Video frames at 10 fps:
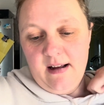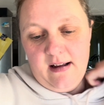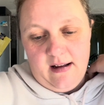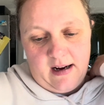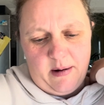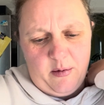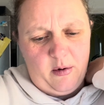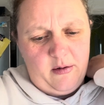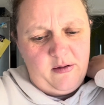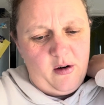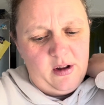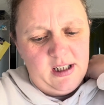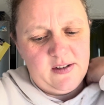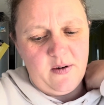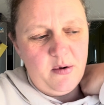I can't remember what we've wrote on the
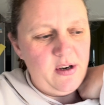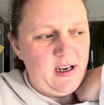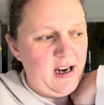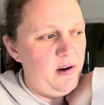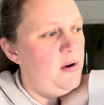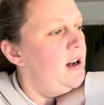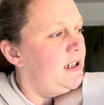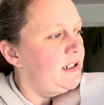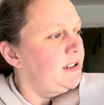list for Monday now.